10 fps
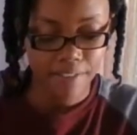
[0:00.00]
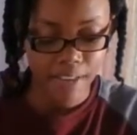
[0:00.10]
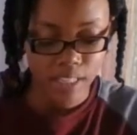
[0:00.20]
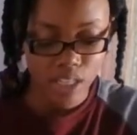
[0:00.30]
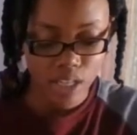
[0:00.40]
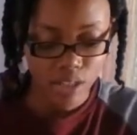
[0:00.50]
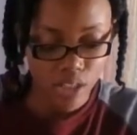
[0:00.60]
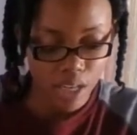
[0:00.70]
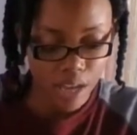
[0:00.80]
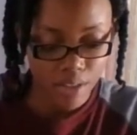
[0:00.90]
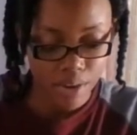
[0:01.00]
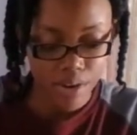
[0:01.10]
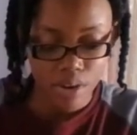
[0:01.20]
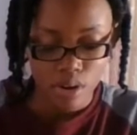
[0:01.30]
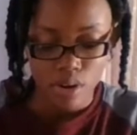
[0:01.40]
facing together,
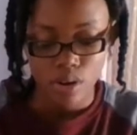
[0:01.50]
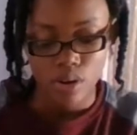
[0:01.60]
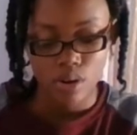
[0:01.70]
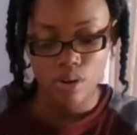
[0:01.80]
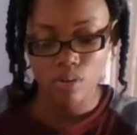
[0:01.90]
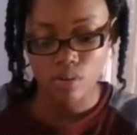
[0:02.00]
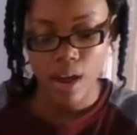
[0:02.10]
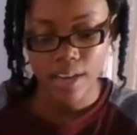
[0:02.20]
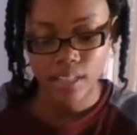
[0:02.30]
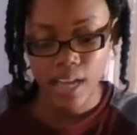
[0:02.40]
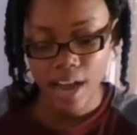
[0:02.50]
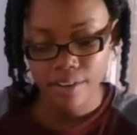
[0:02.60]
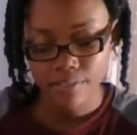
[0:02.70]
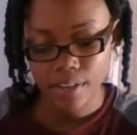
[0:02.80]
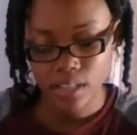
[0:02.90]
right
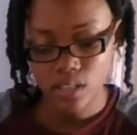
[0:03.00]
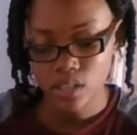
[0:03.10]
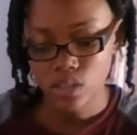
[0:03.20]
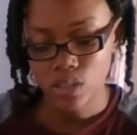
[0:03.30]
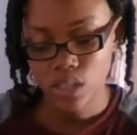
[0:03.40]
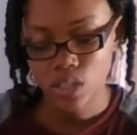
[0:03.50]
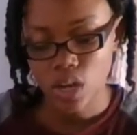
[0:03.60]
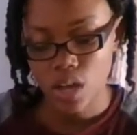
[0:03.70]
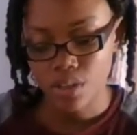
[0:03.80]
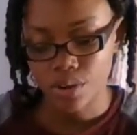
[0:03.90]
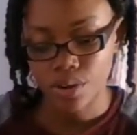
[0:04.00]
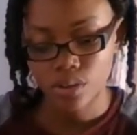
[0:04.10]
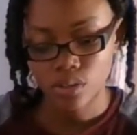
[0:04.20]
side facing to each other,